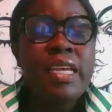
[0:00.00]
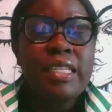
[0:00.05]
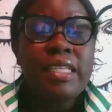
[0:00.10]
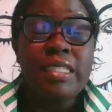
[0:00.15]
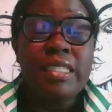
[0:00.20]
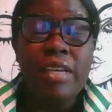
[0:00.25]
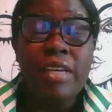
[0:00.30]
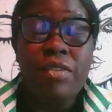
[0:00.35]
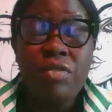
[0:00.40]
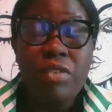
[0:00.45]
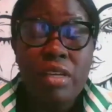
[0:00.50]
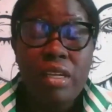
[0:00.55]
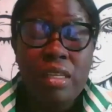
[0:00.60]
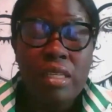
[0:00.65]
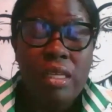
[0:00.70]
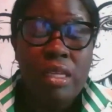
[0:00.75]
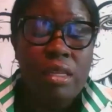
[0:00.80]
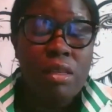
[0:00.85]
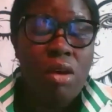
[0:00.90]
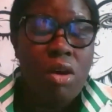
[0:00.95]

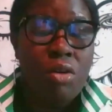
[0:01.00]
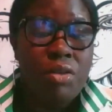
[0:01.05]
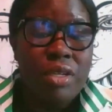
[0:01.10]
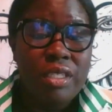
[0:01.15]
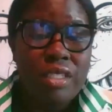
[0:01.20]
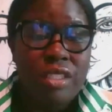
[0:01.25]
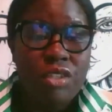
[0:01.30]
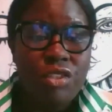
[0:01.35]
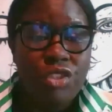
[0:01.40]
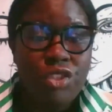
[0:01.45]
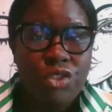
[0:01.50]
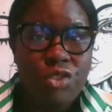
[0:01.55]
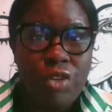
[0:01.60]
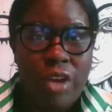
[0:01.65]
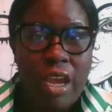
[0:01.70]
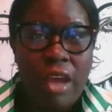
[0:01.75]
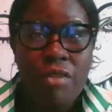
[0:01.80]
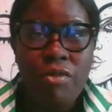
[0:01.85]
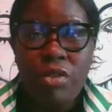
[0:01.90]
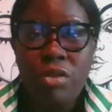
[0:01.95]
definitely long distance
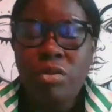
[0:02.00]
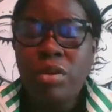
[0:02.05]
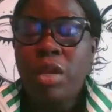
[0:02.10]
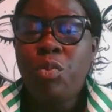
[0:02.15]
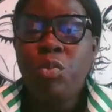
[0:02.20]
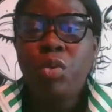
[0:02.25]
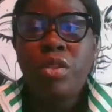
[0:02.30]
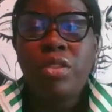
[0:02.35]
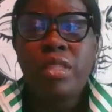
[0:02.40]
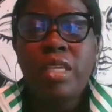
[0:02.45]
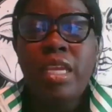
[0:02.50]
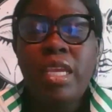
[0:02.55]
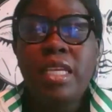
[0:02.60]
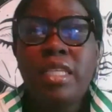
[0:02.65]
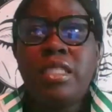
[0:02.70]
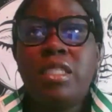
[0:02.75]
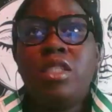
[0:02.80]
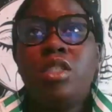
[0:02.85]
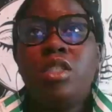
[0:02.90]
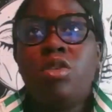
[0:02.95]
travel, and with
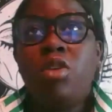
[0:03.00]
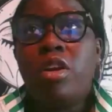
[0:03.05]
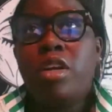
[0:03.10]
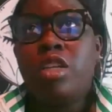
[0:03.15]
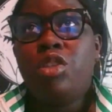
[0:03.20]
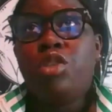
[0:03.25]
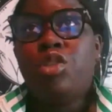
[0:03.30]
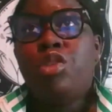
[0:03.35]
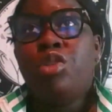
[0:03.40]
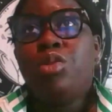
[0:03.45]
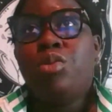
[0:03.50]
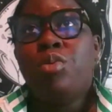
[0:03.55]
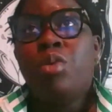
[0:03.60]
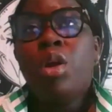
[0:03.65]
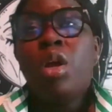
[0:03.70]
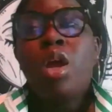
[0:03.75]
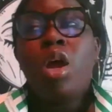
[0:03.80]
things starting to